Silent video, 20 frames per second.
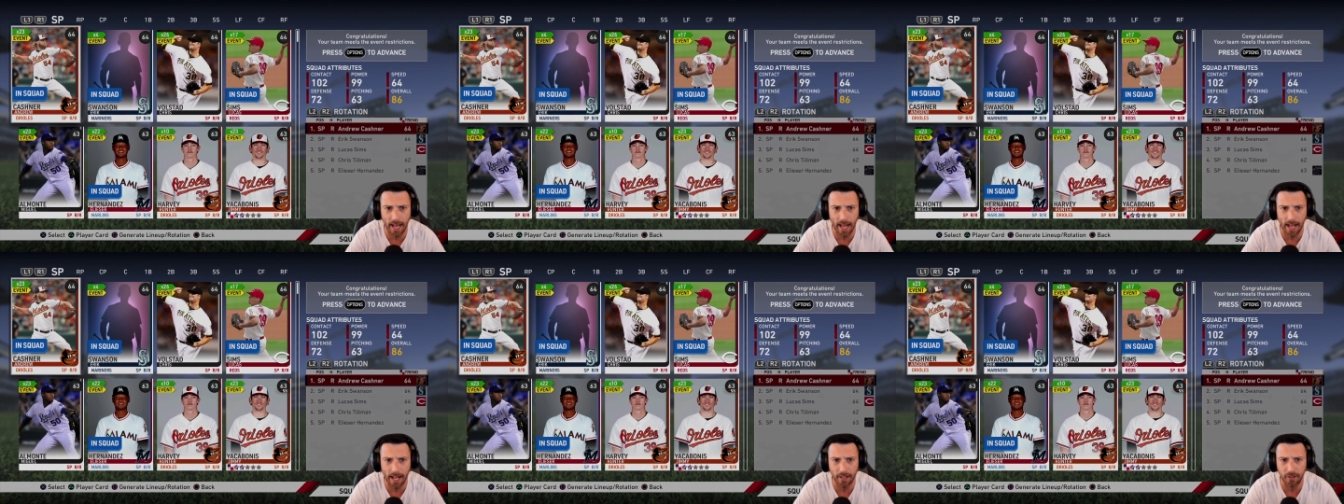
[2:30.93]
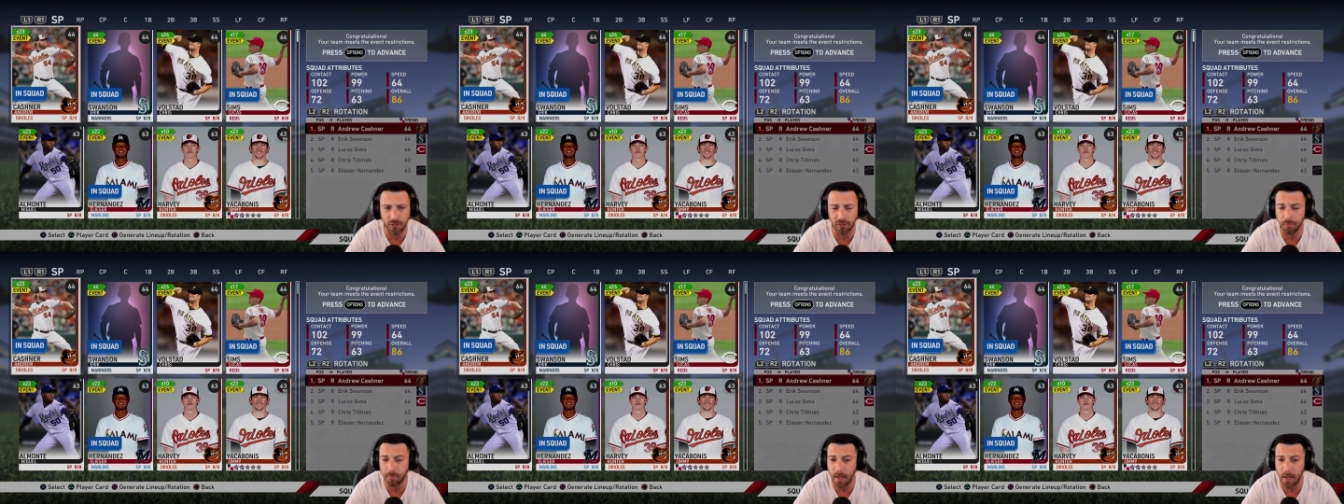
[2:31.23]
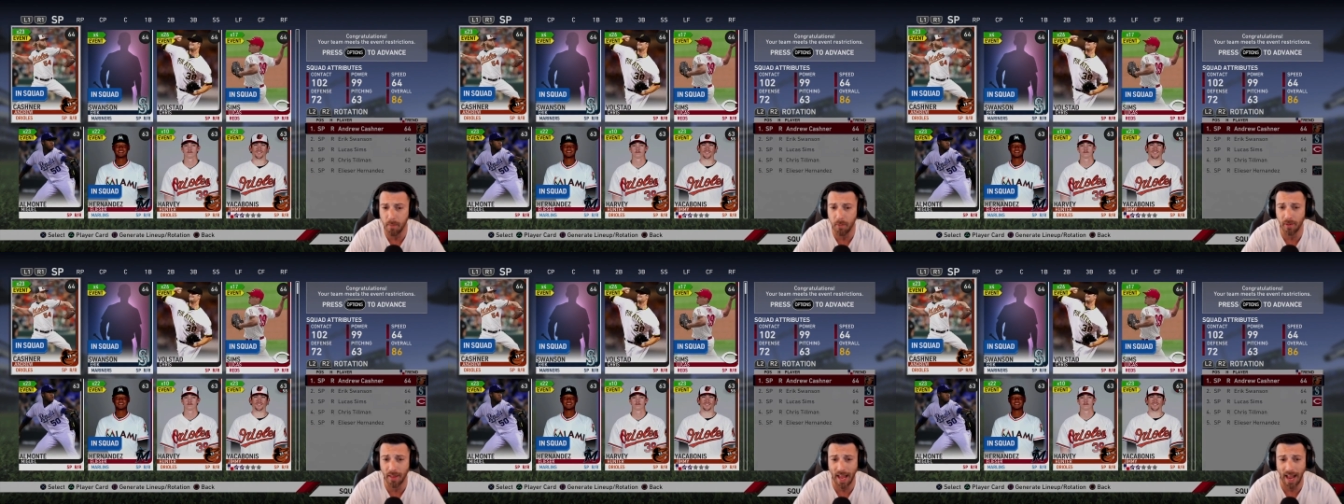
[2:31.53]
edge of
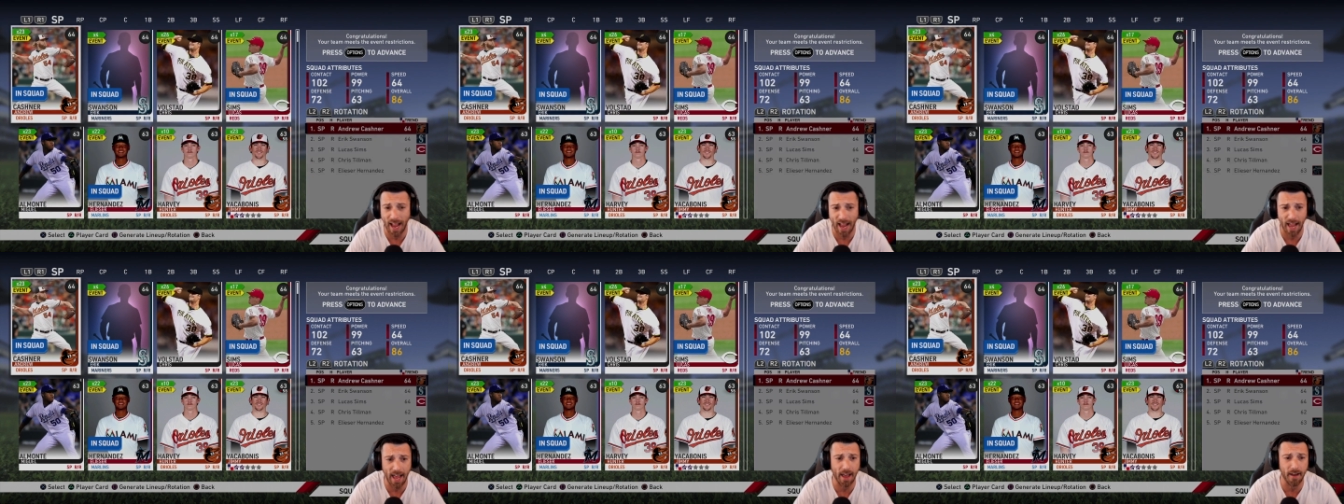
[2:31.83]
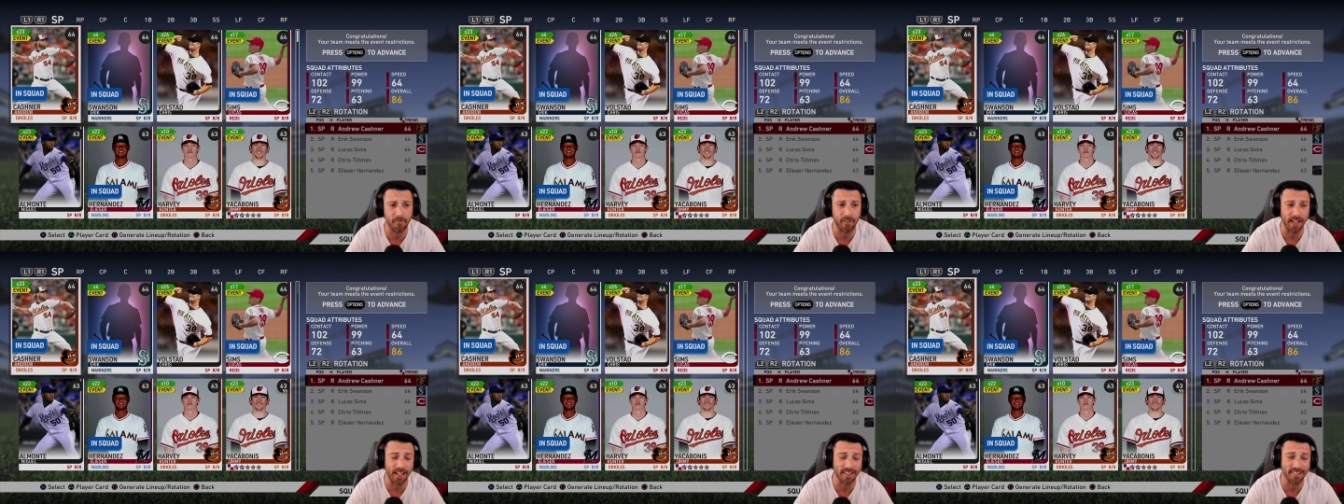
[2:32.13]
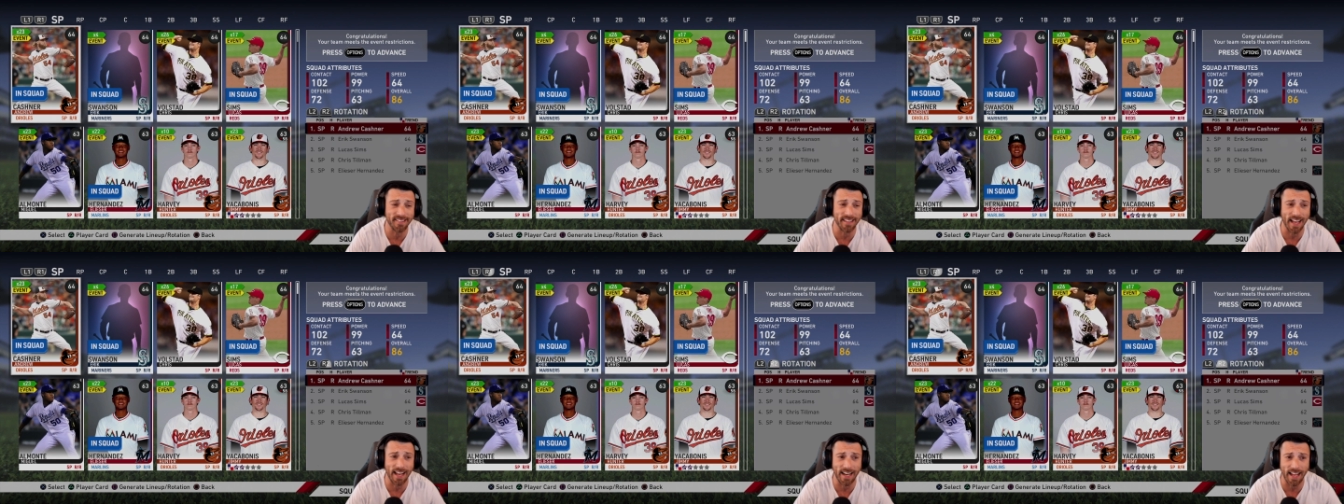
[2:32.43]
people that have
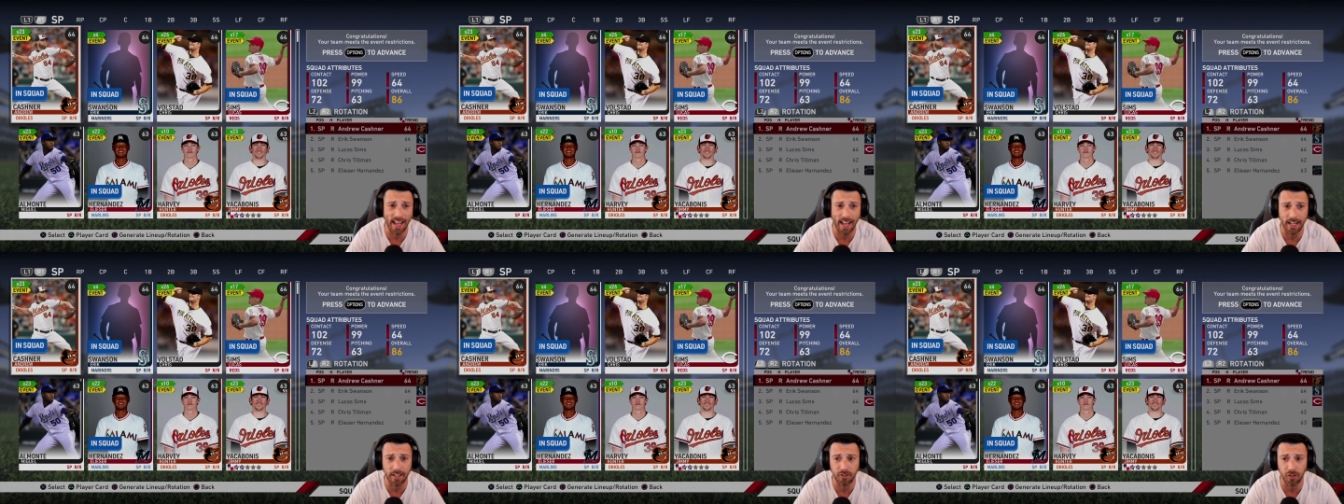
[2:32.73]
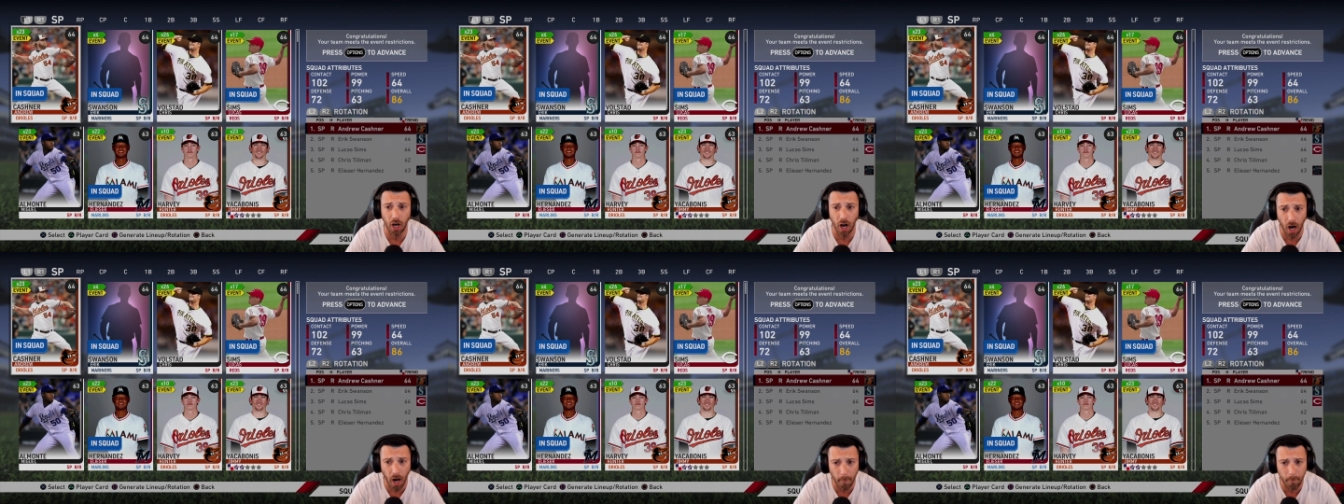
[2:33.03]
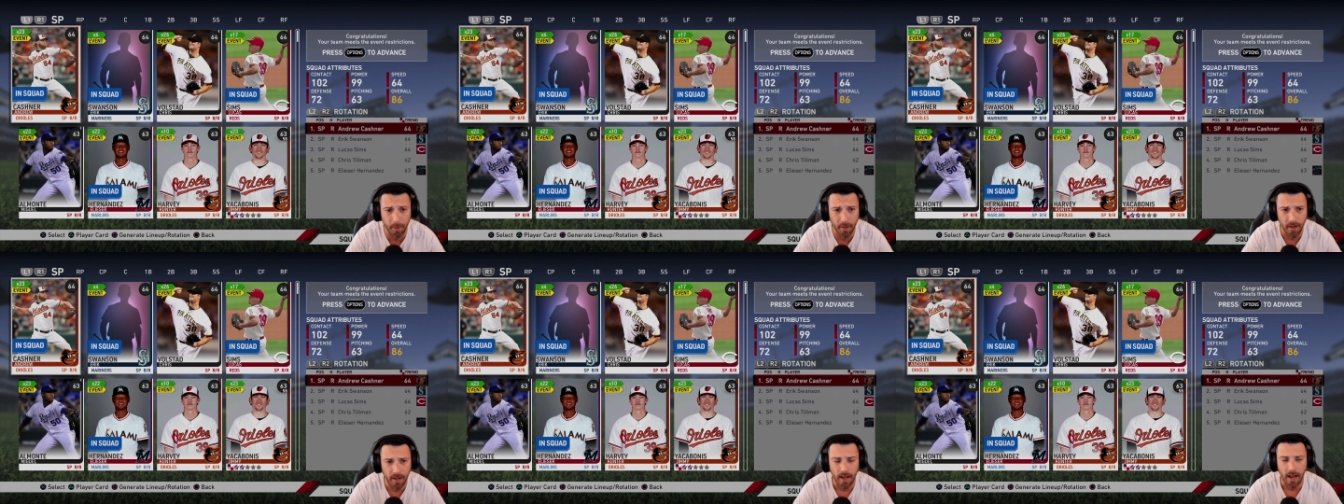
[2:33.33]
inside edge up